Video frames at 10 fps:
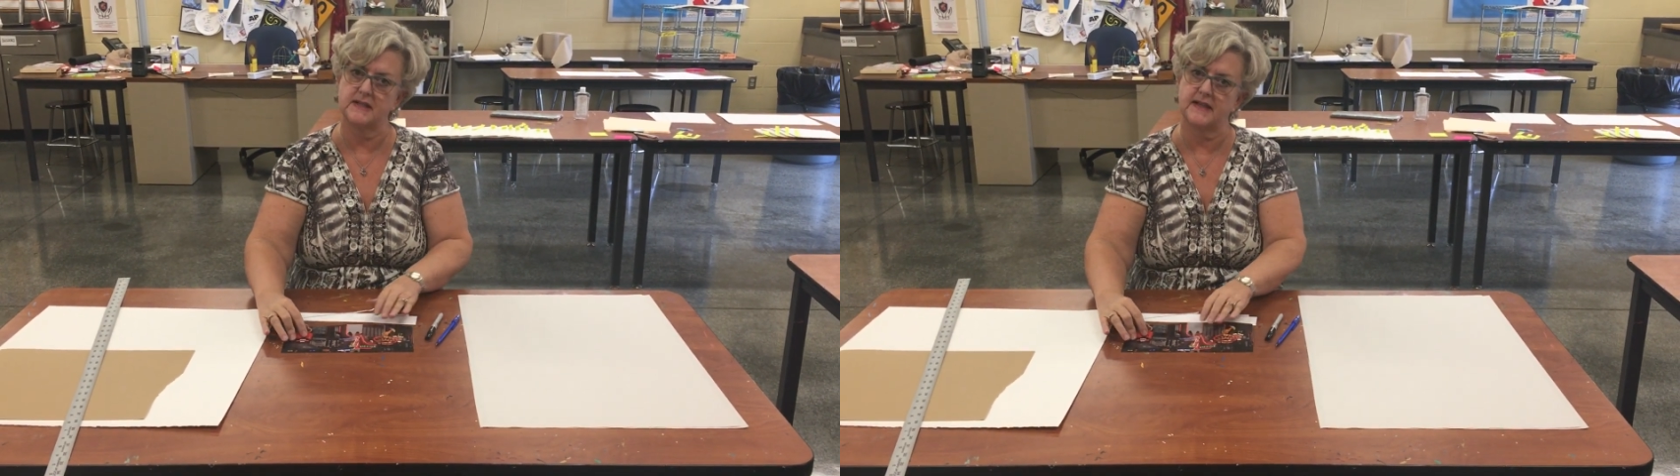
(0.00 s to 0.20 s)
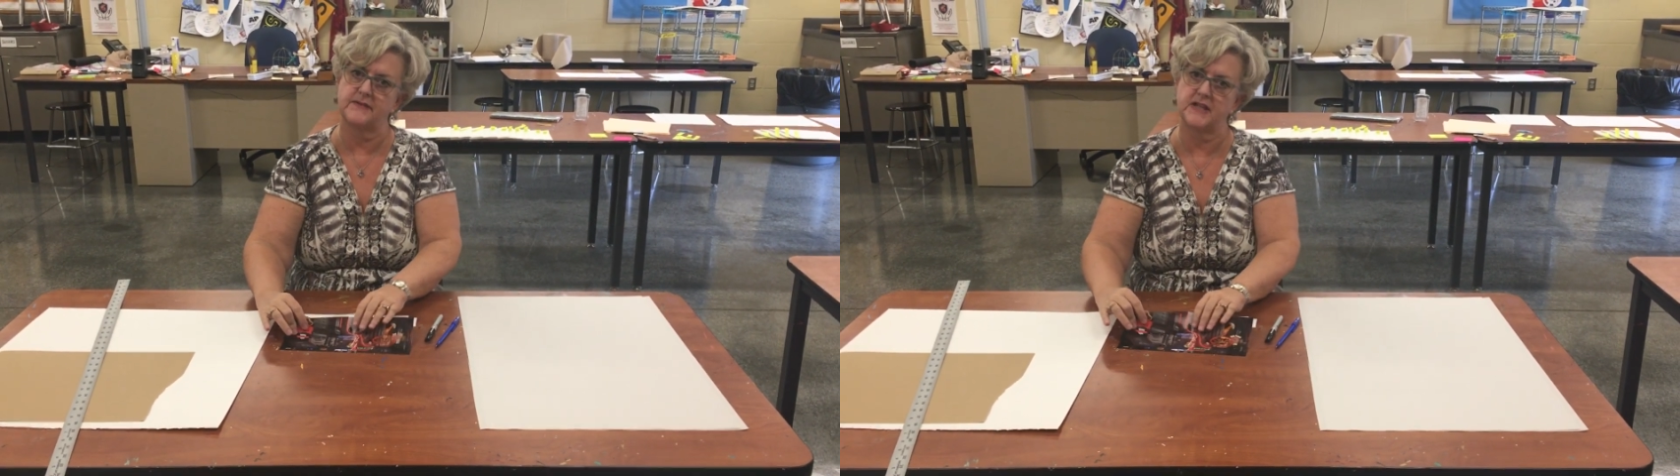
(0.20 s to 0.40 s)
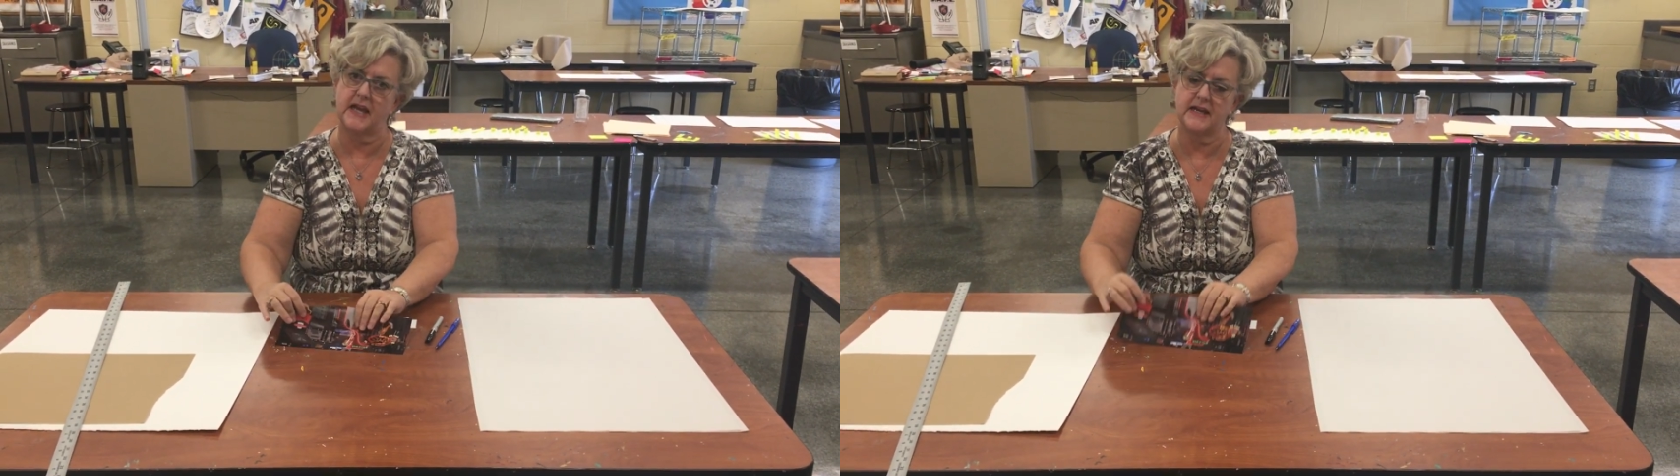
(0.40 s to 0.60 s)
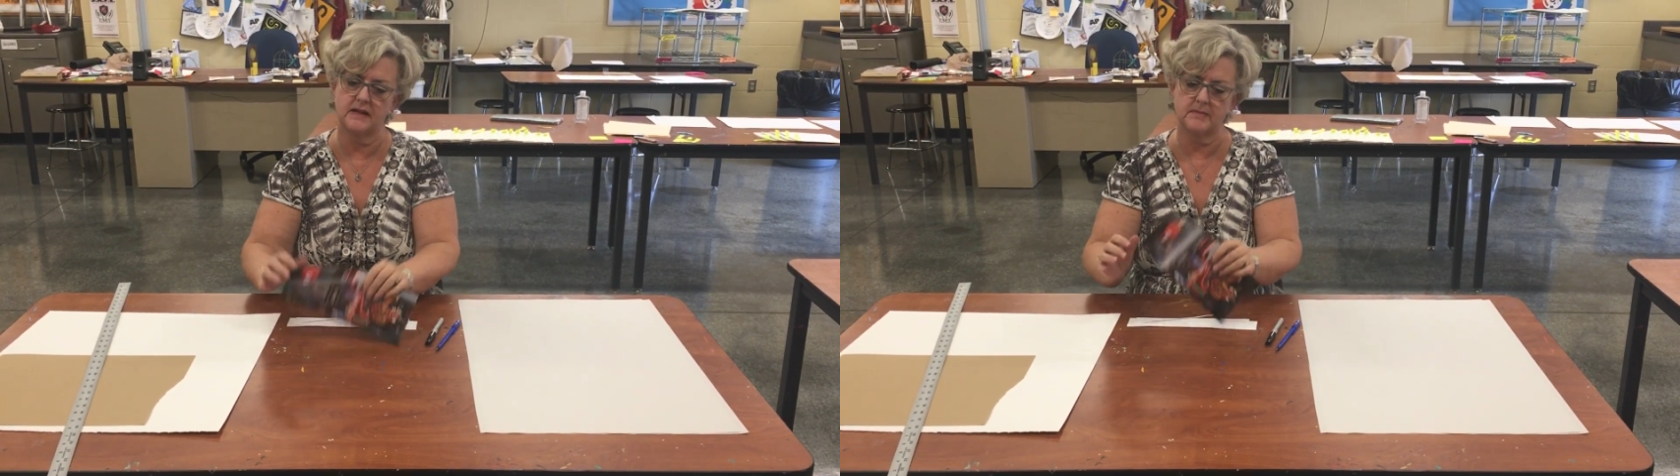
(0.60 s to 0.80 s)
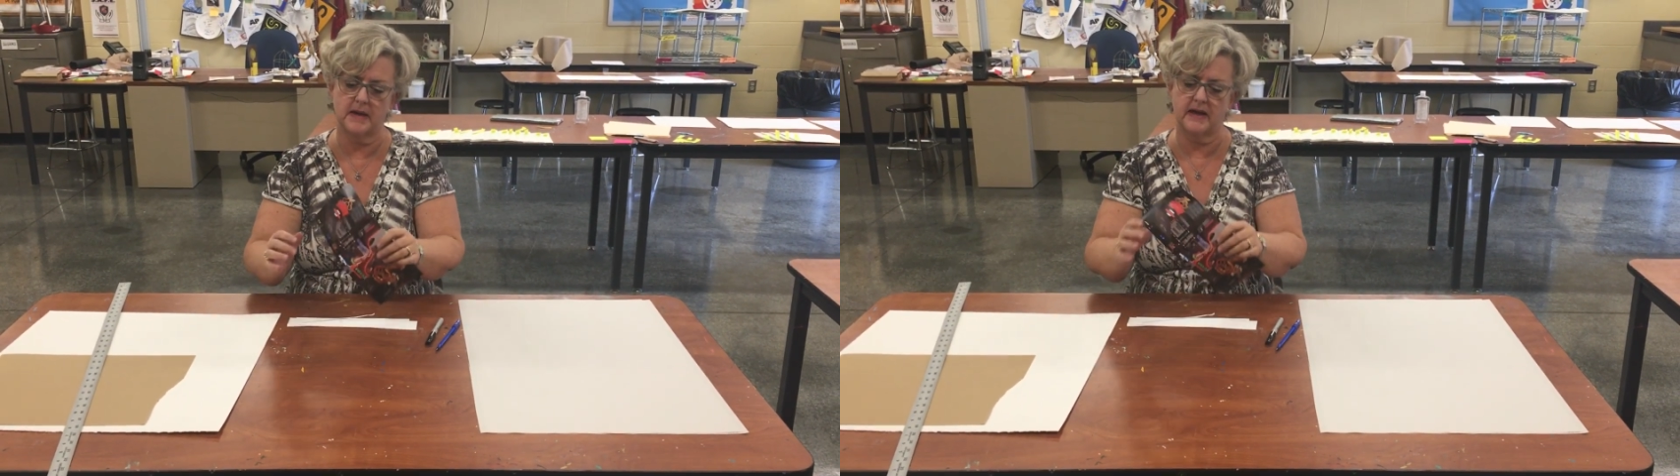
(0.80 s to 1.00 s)
is I've
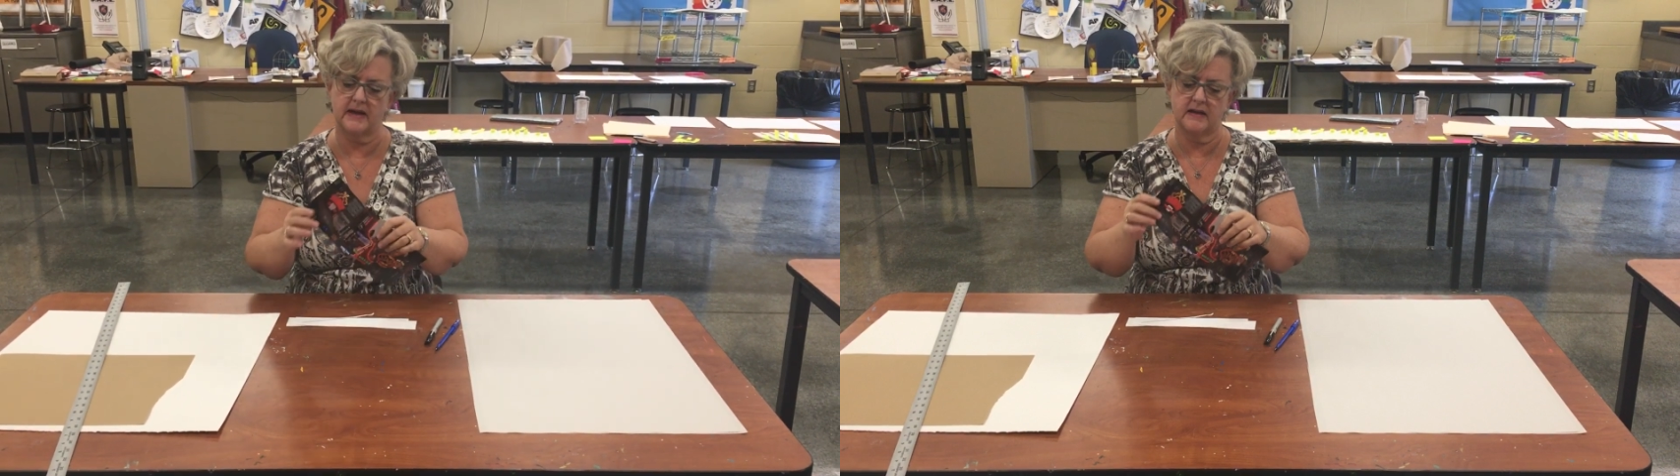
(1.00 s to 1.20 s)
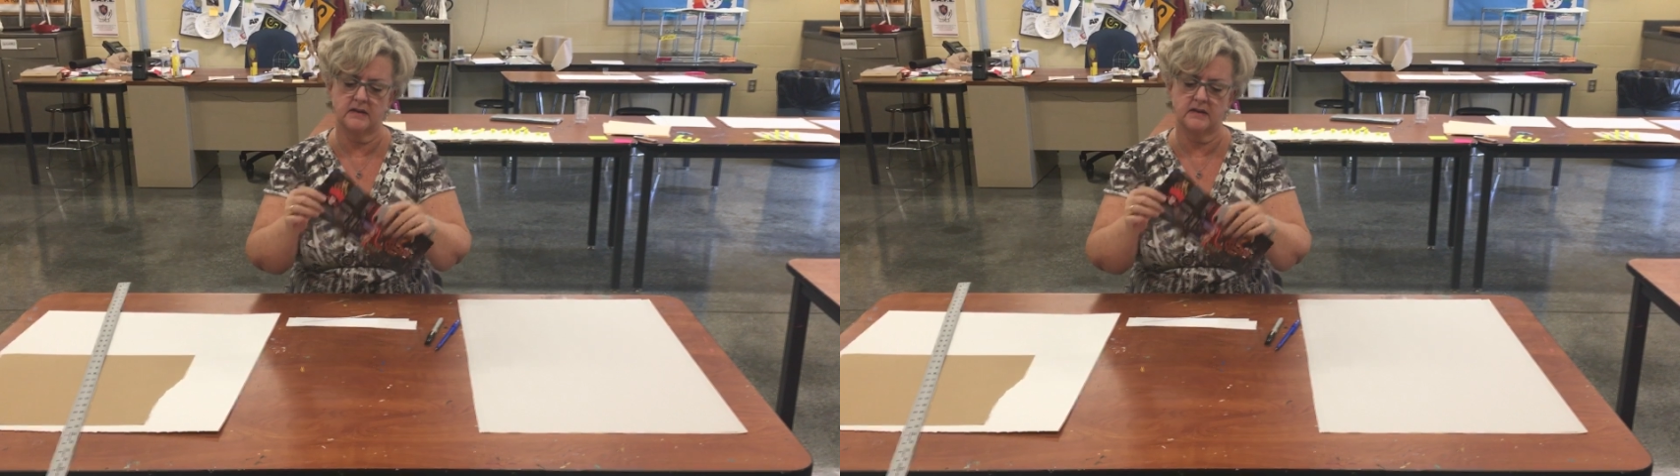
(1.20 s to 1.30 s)
taken my